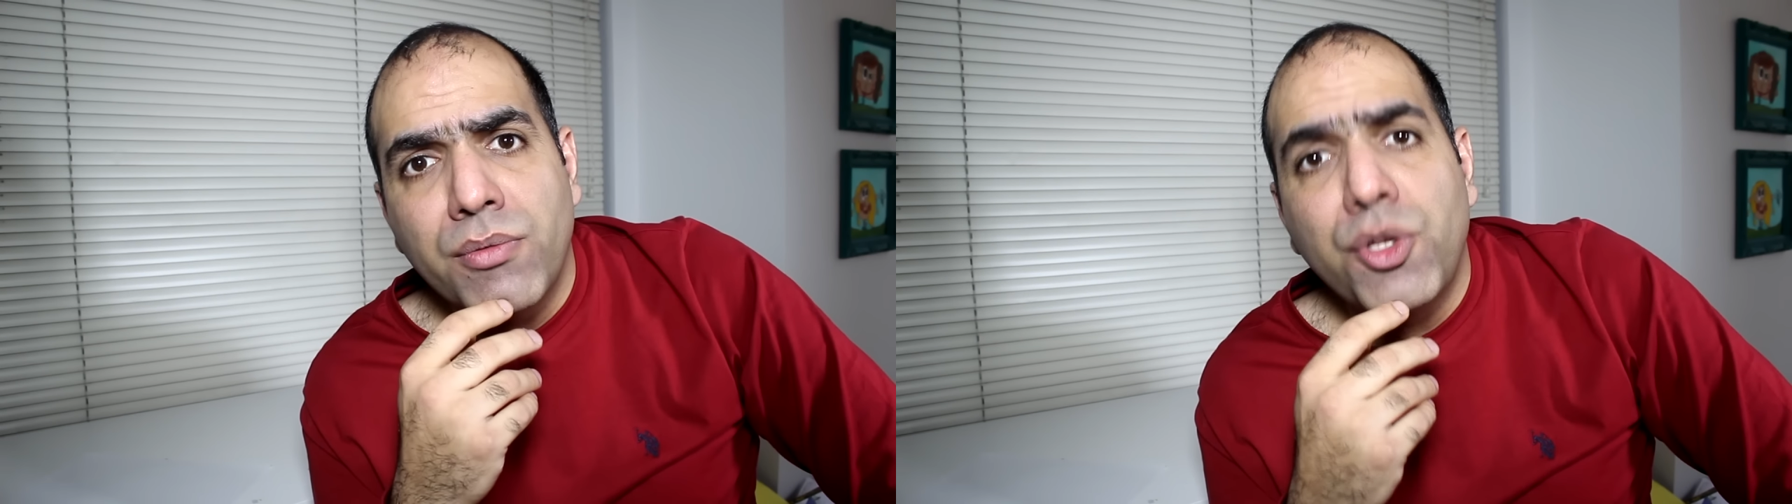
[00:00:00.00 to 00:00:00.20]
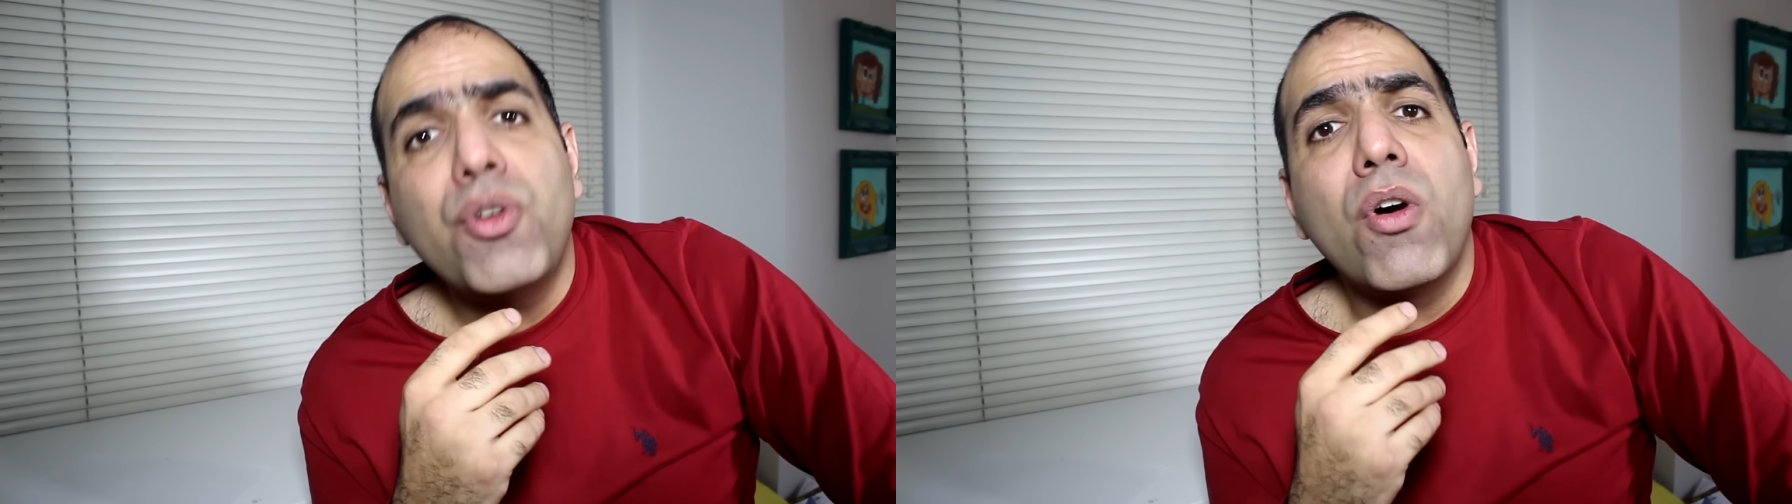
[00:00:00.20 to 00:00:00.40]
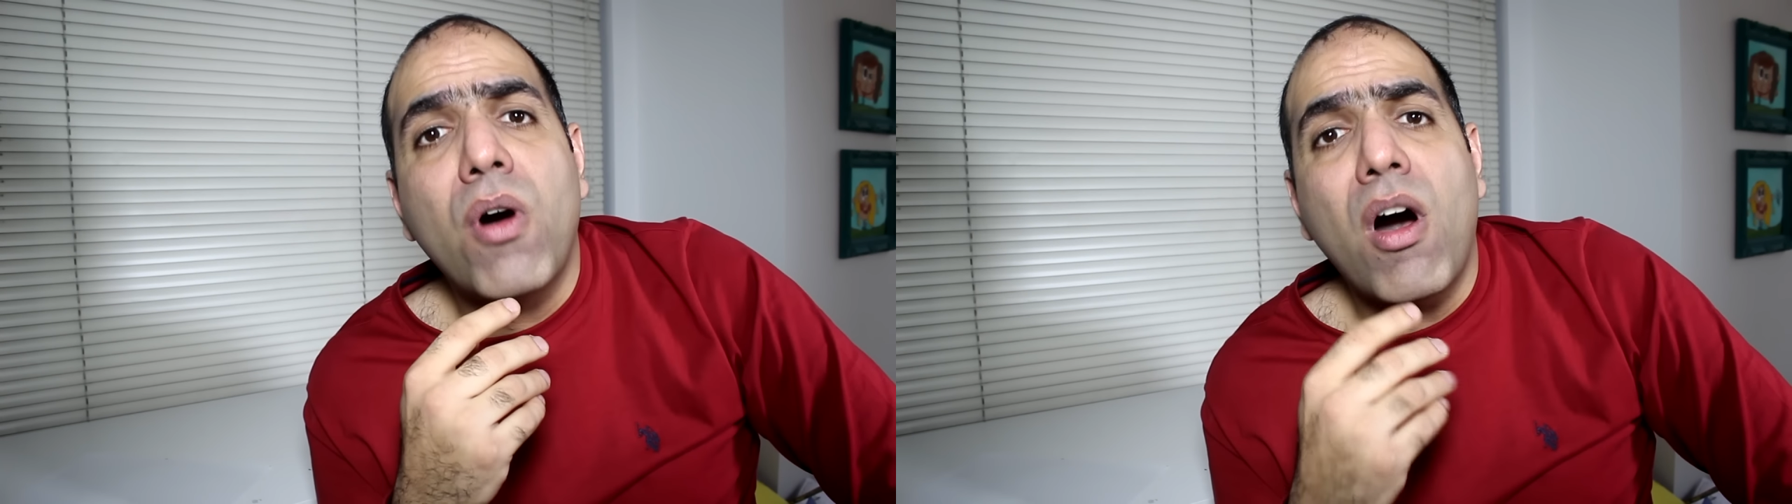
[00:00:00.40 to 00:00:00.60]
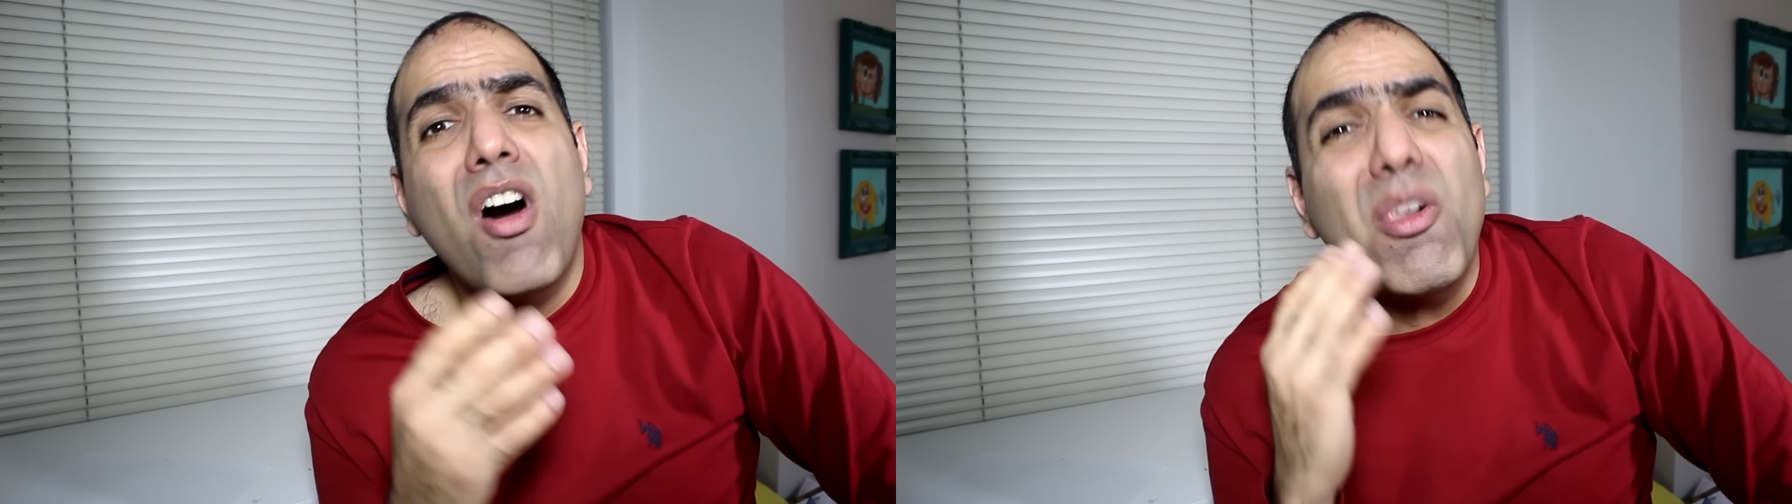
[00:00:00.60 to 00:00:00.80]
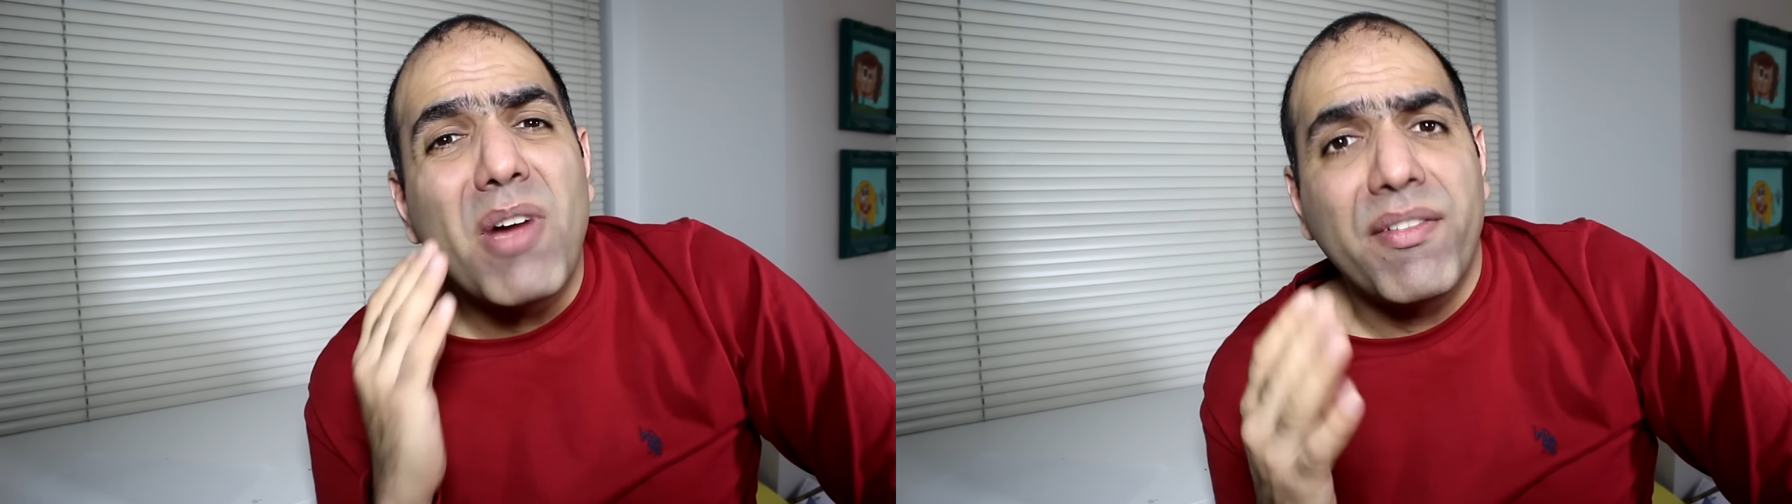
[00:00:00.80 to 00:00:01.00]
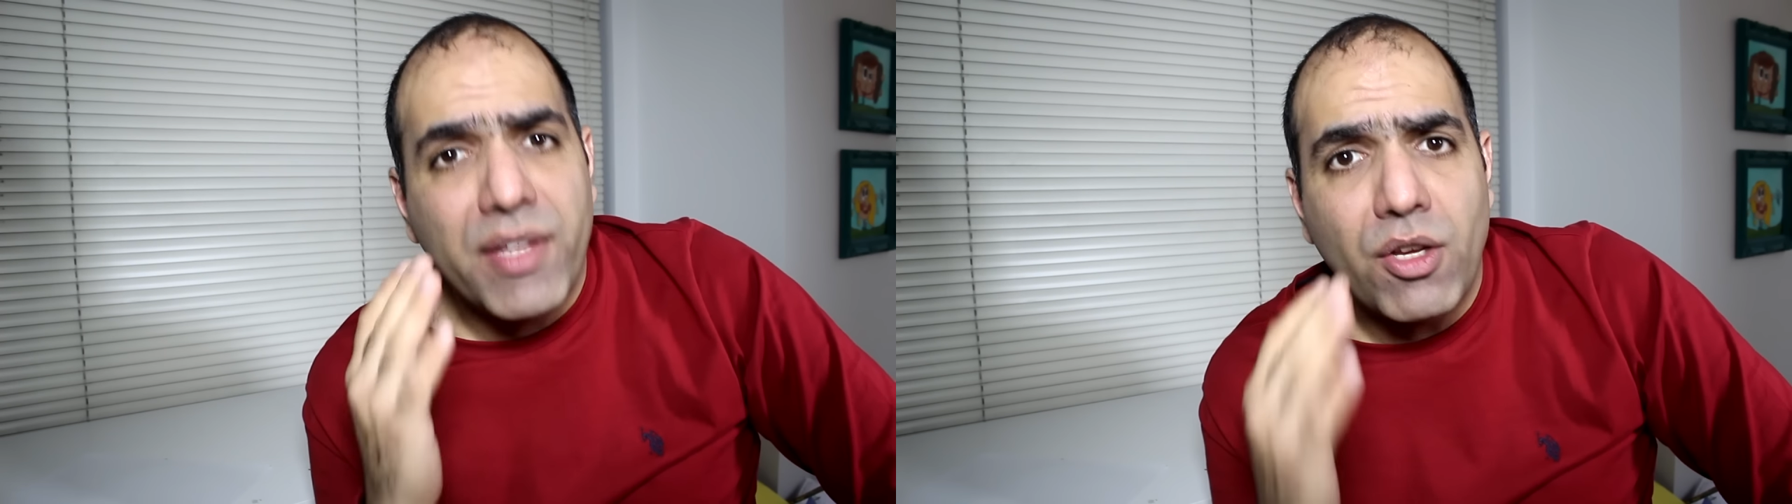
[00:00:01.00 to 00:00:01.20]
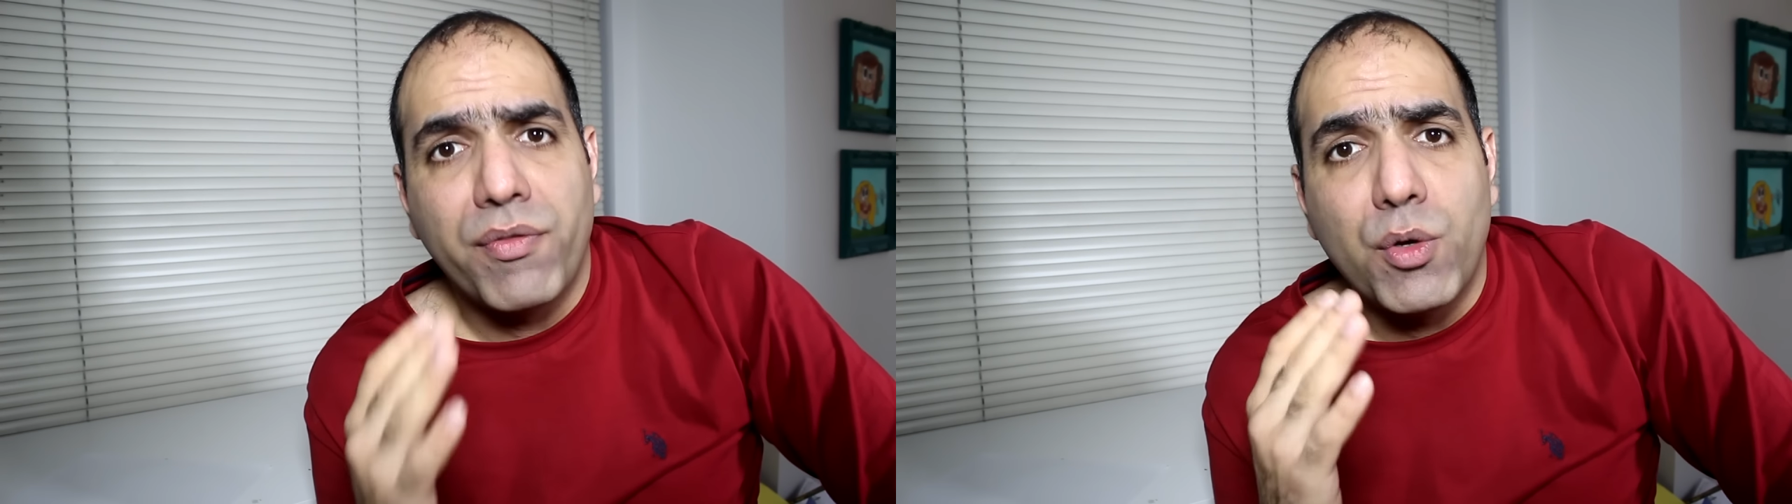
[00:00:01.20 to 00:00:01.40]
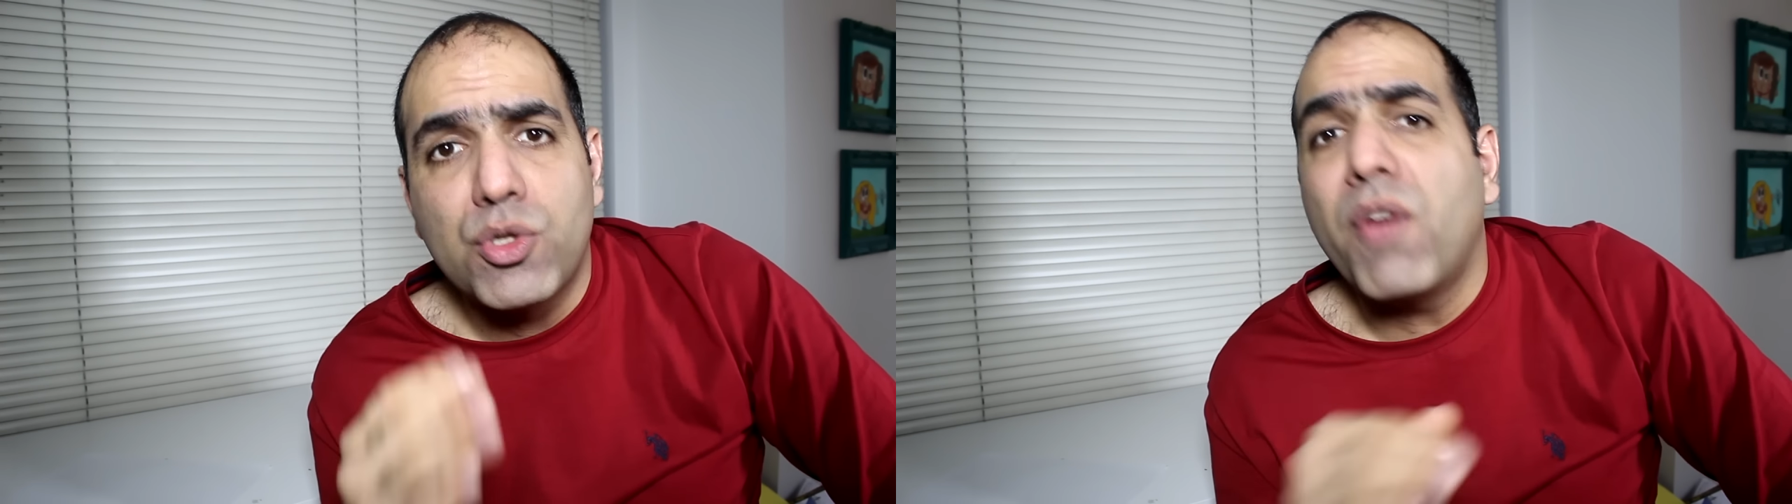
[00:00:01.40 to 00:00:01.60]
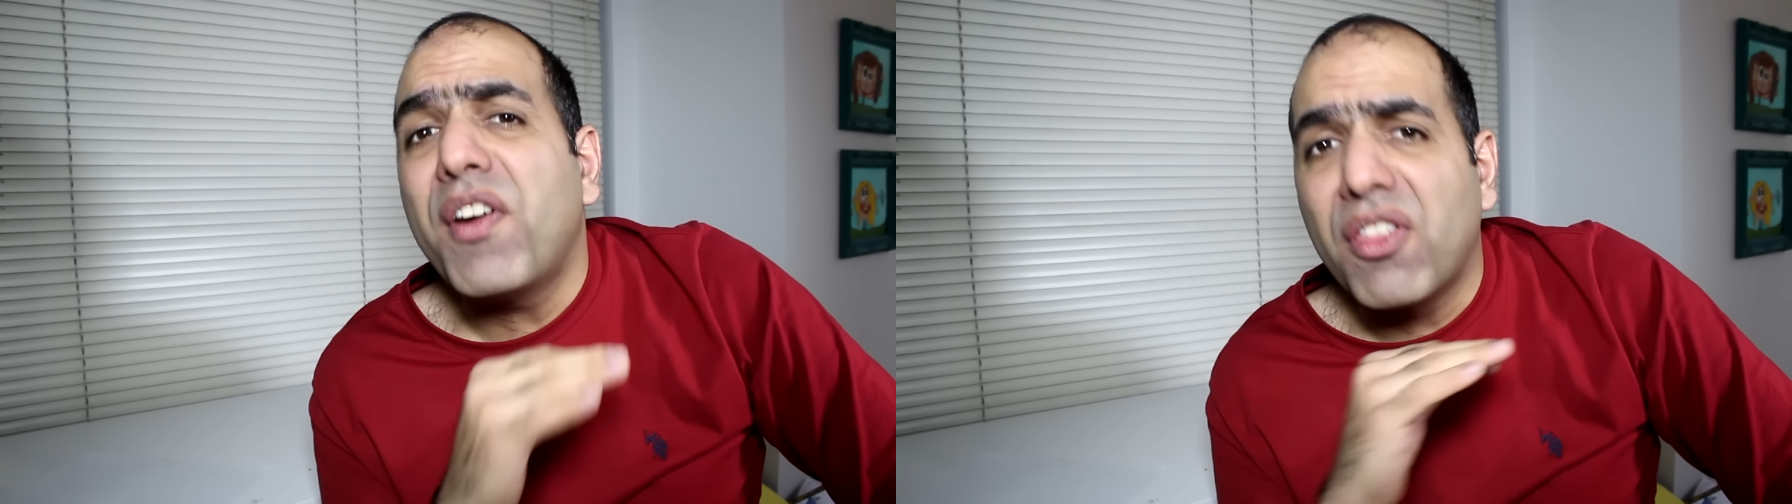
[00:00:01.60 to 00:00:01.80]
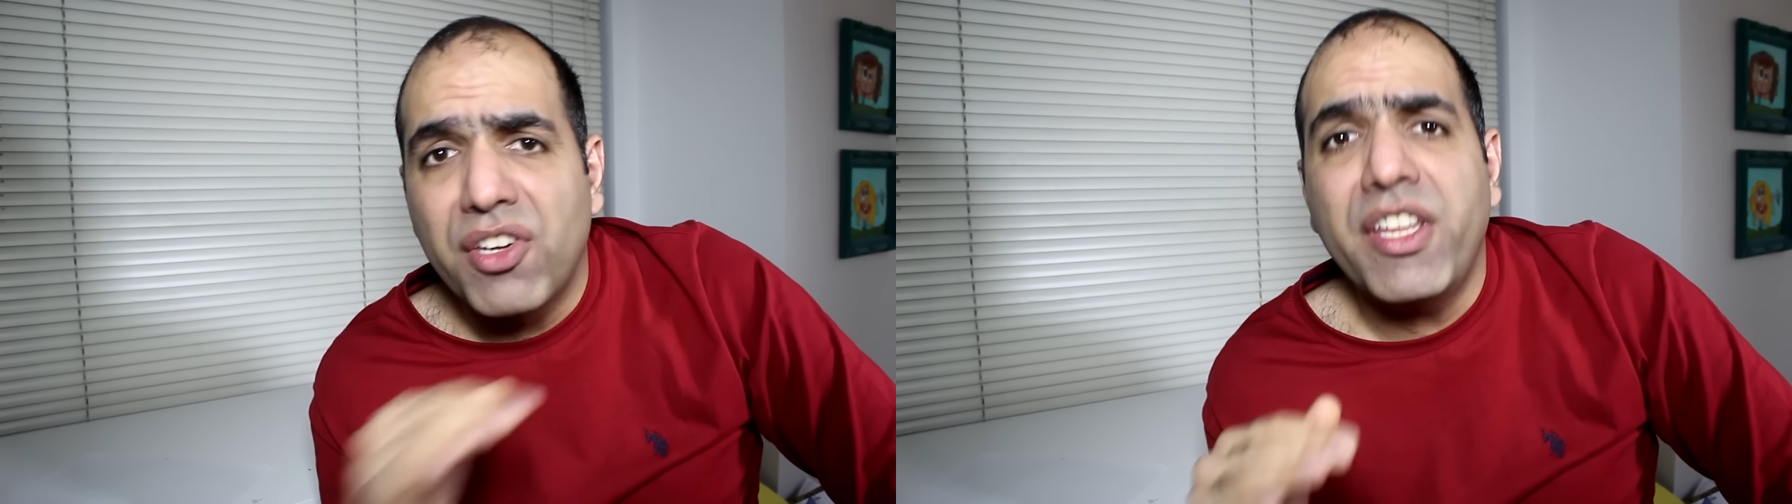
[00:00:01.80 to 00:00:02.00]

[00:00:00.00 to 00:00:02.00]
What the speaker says: You know, all my video views over 3